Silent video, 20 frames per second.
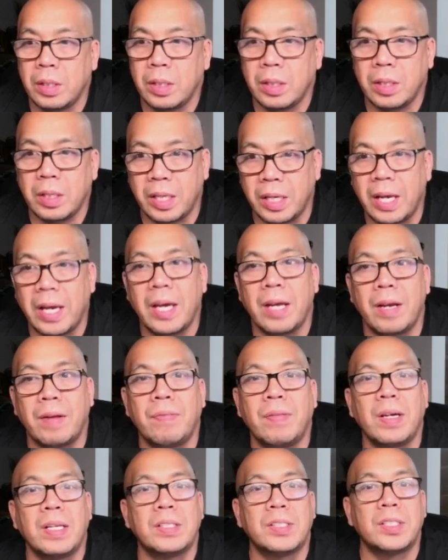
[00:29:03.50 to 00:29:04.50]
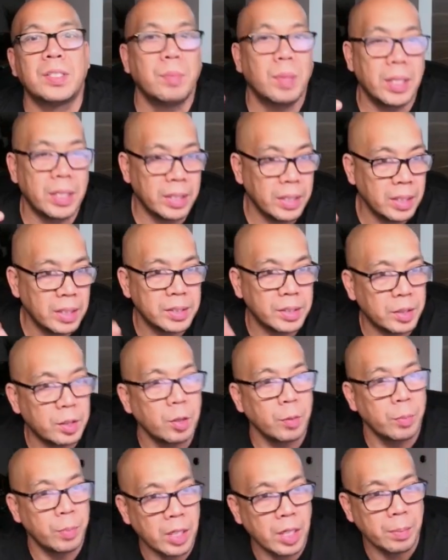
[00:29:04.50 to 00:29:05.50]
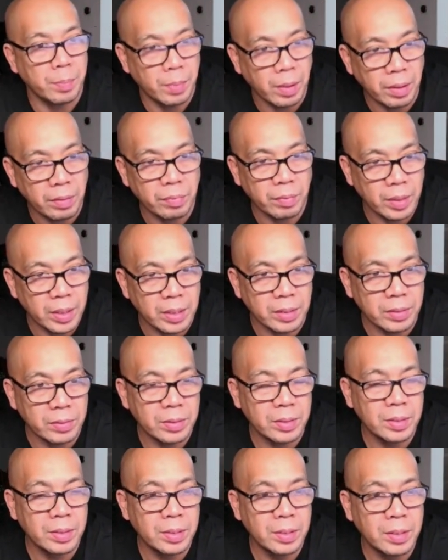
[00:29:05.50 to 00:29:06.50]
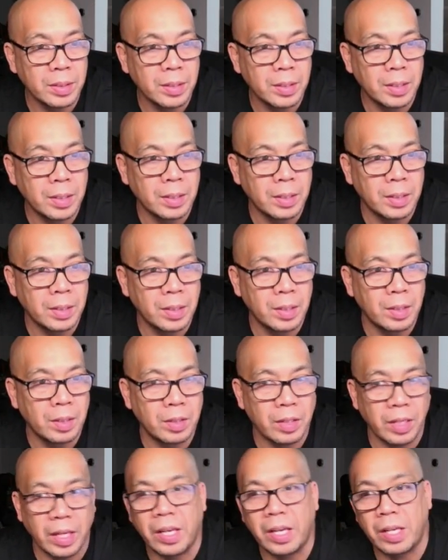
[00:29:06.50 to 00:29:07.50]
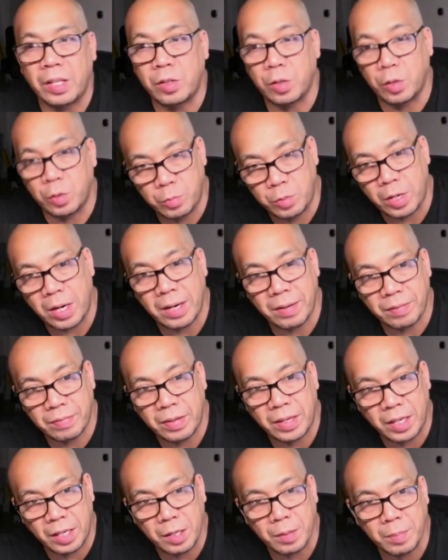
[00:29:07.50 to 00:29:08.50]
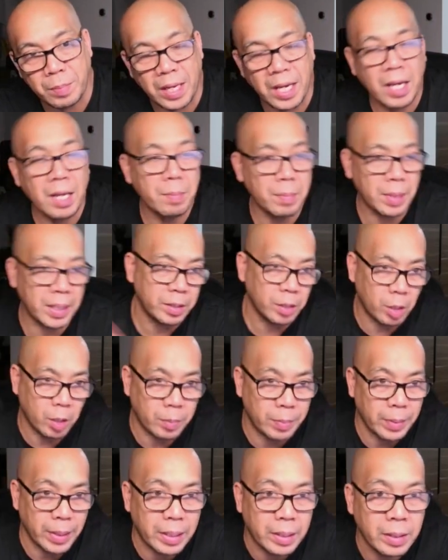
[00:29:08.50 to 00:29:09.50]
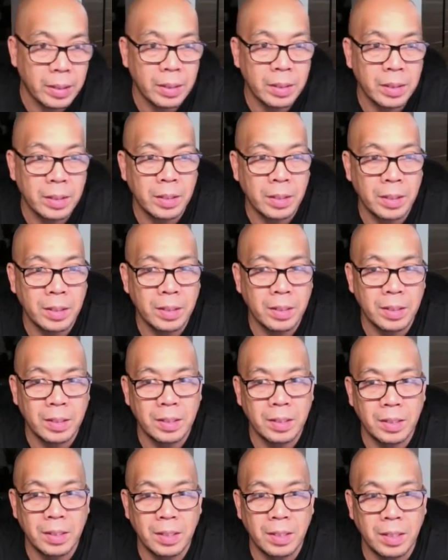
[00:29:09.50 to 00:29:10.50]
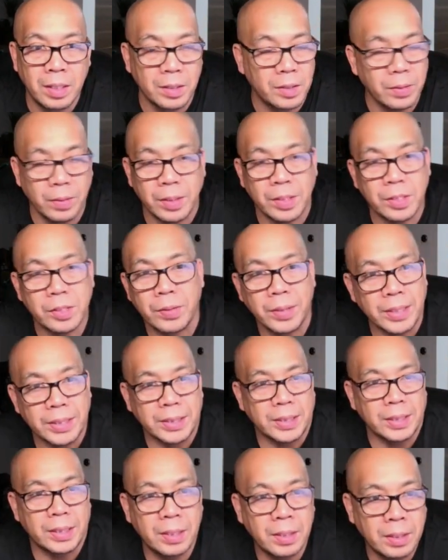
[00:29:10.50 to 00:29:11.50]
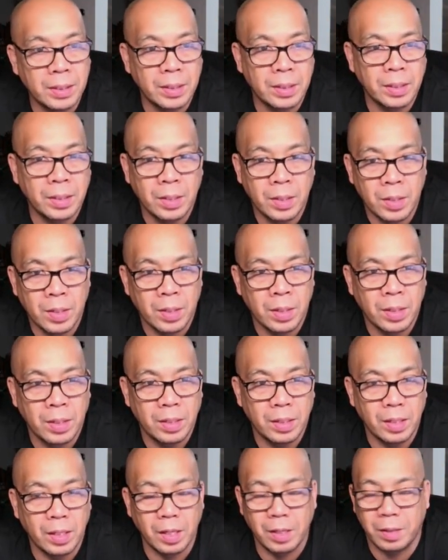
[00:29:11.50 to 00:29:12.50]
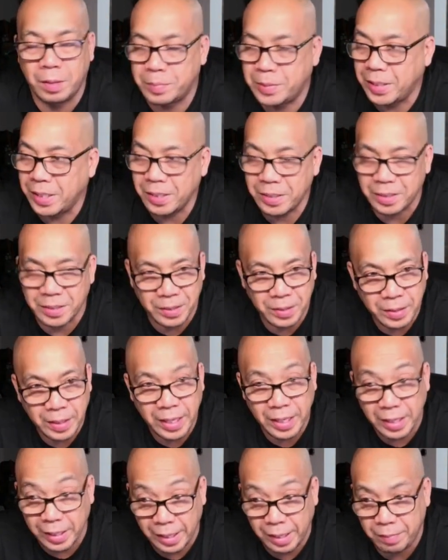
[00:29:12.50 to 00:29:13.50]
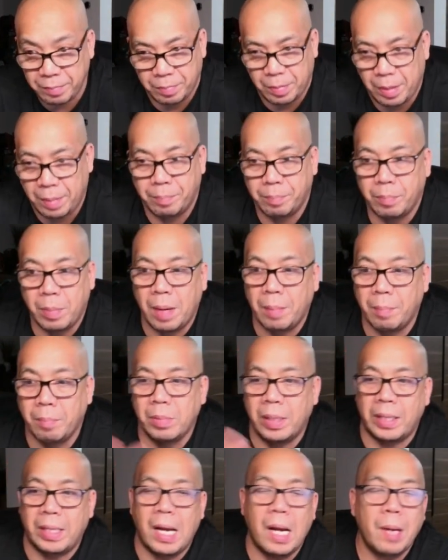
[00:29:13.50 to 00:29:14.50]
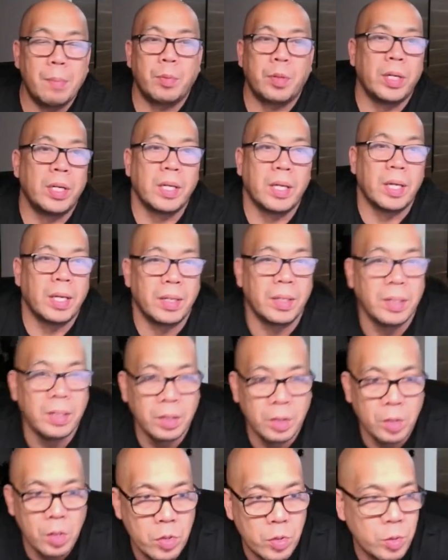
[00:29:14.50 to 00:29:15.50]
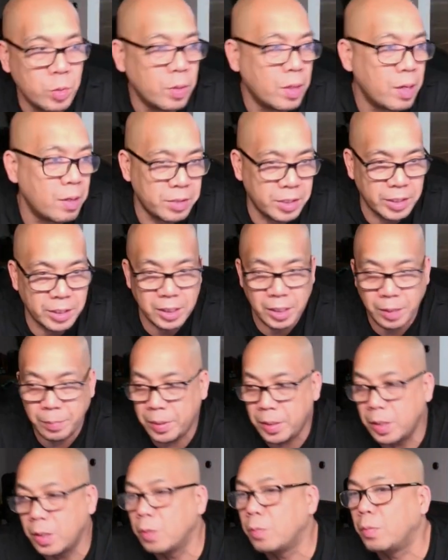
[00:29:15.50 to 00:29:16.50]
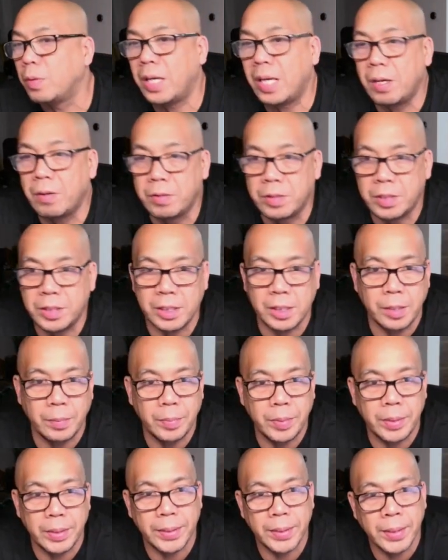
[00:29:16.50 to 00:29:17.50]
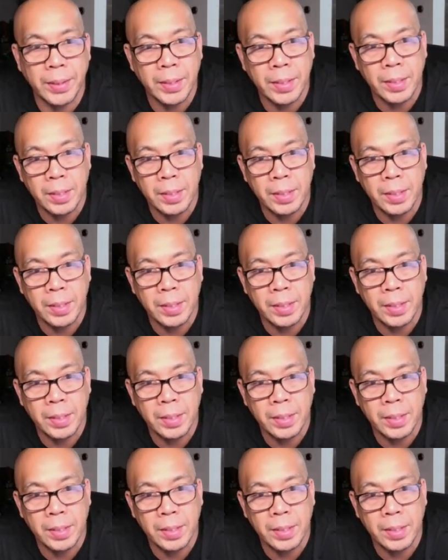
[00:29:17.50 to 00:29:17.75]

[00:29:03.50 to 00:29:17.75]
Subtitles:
And I had to find somebody else to go pick up my friend to drive him and my dog back. Dude, it's crazy. I'm telling you. And I'm like operating on 2 hours of sleep here, 1 hour of sleep there.